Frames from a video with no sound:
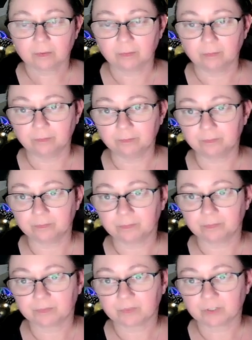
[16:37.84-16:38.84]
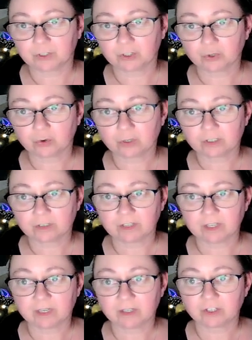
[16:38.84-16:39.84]
The shores of
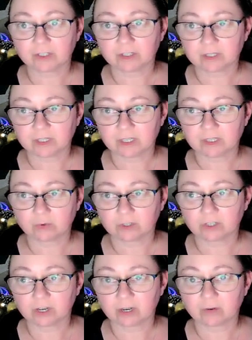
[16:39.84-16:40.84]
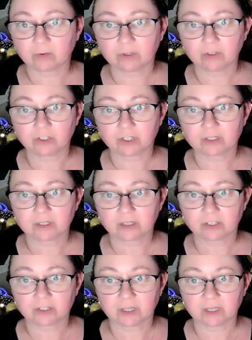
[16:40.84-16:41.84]
the ancient seas were dotted with just
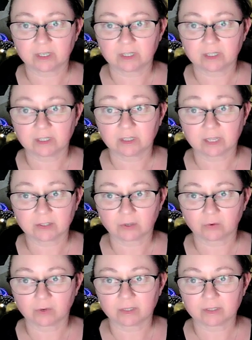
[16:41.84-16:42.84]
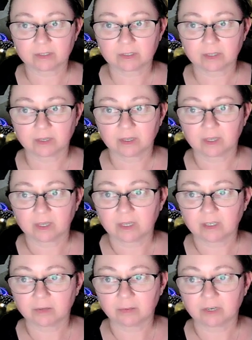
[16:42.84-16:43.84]
such cities and lesser ones,
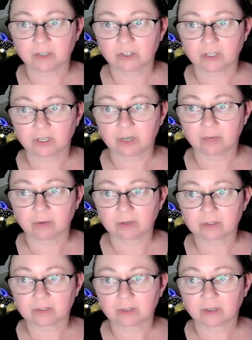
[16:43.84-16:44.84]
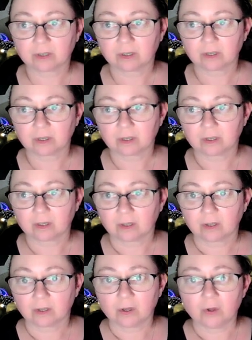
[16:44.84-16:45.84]
in diminishing numbers.
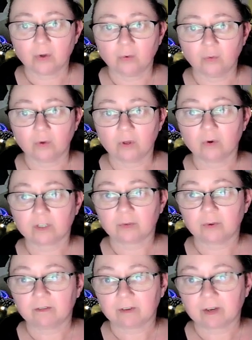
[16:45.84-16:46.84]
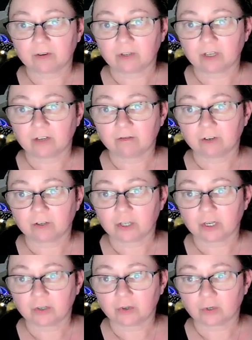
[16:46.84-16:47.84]
We were to be found
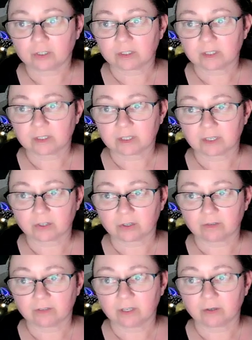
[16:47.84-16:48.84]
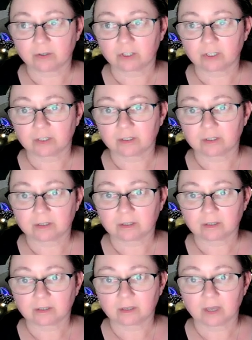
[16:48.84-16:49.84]
converging towards the center of the oceans,
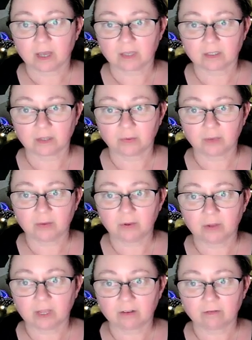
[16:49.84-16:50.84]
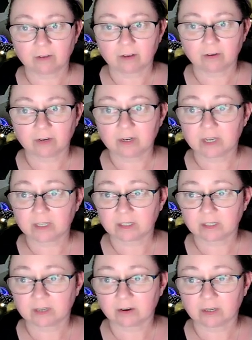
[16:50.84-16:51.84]
as the people had found it
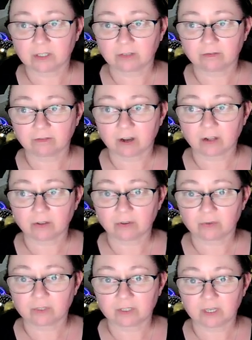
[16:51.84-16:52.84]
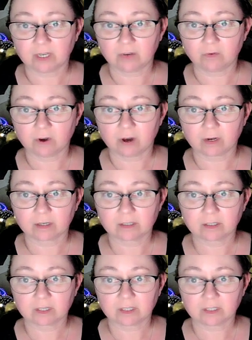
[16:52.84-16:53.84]
necessary to follow the receding
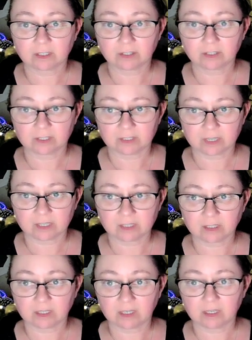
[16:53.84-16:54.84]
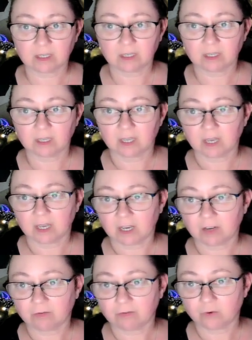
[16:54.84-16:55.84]
waters until necessity
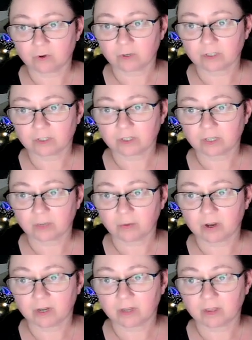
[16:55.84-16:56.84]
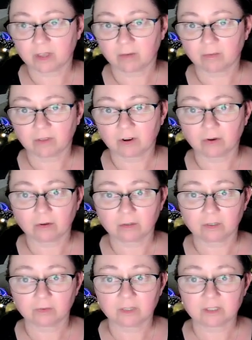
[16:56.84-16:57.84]
had forced upon them their
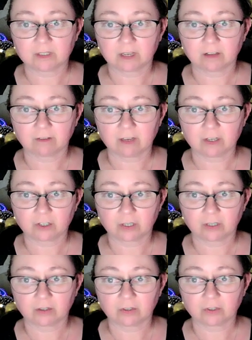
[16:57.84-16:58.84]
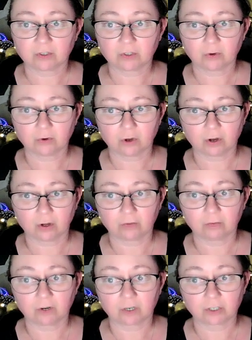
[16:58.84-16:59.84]
ultimate salvation, the
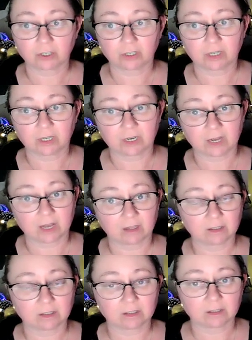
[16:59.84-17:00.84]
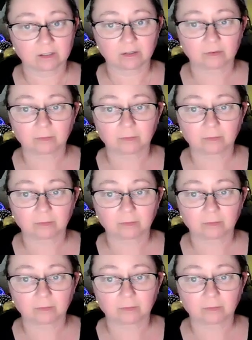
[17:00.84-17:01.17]
so-called Martian canals.